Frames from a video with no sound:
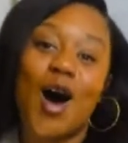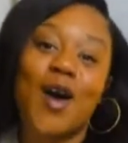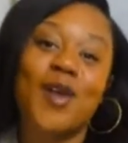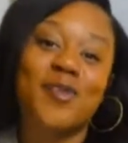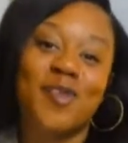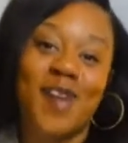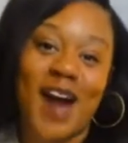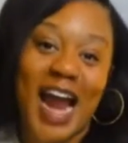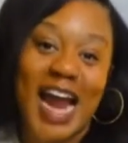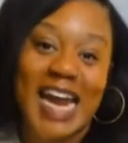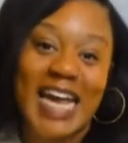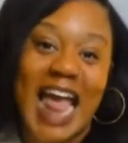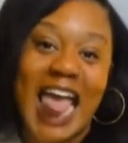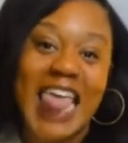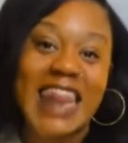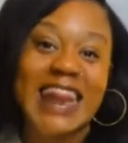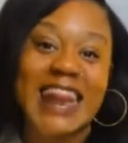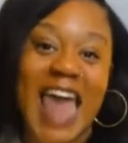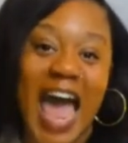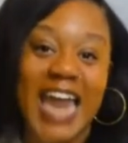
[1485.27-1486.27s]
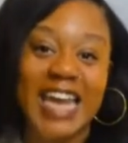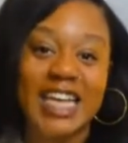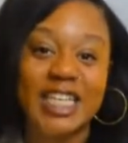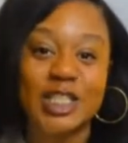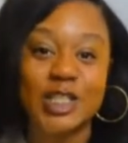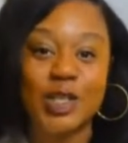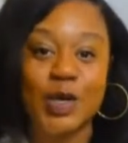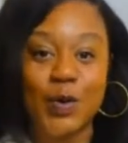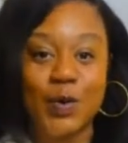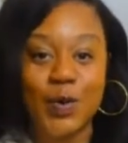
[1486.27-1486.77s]
all right? That
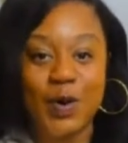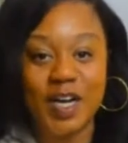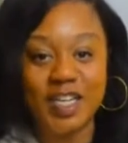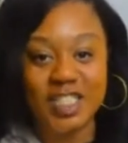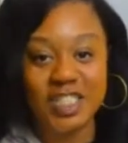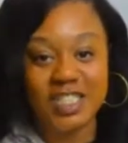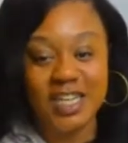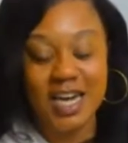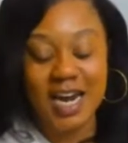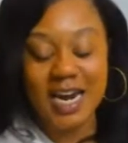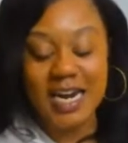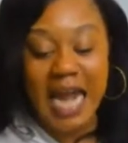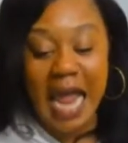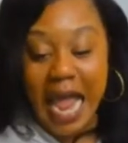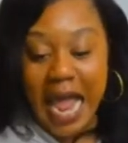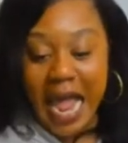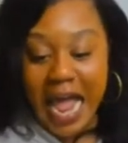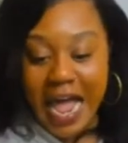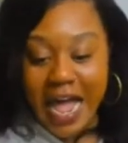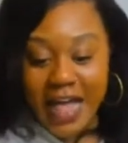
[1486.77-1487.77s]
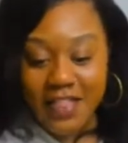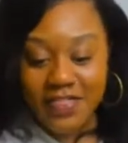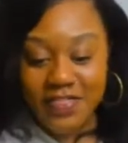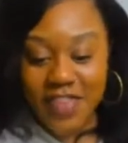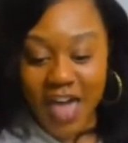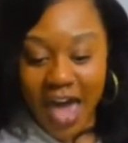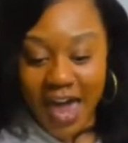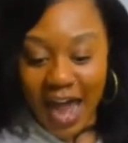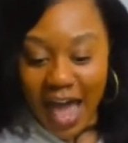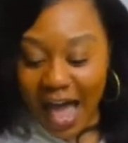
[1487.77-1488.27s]
is the question
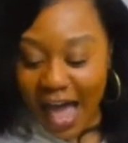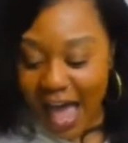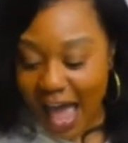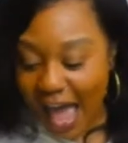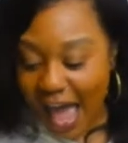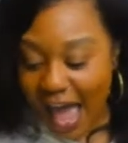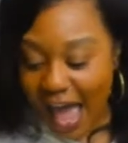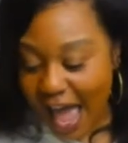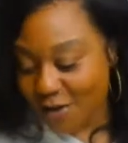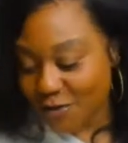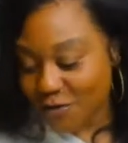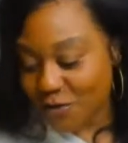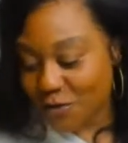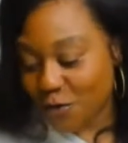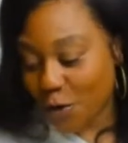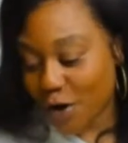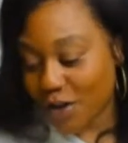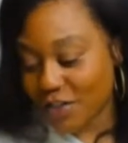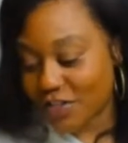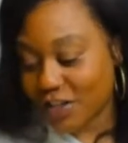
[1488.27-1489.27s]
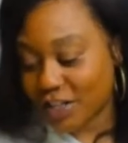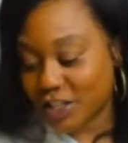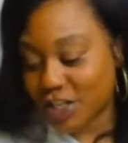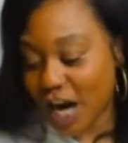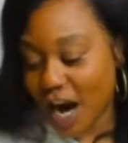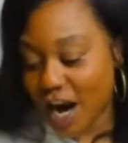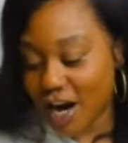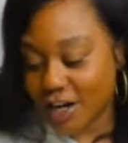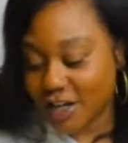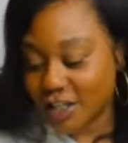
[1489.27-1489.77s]
that I have for the
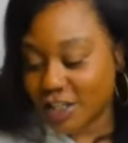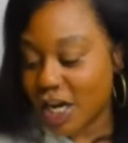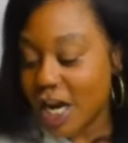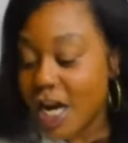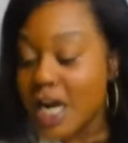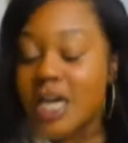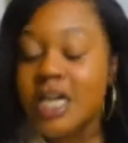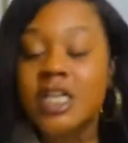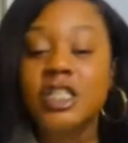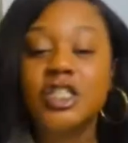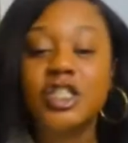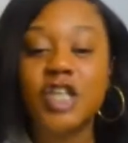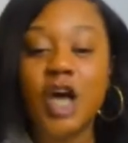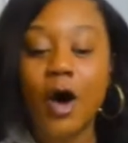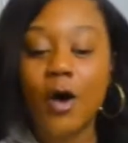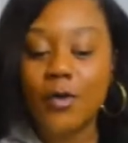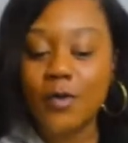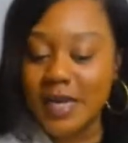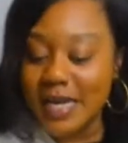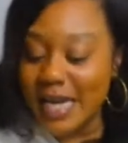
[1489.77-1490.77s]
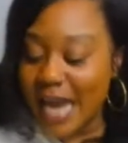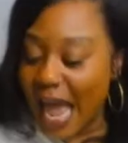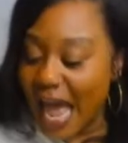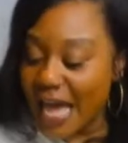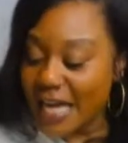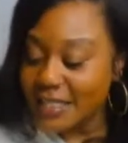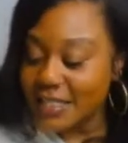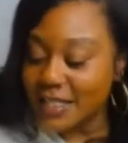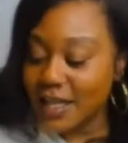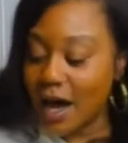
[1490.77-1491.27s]
church. So
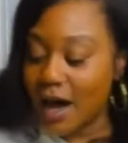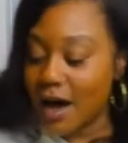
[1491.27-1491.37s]
next,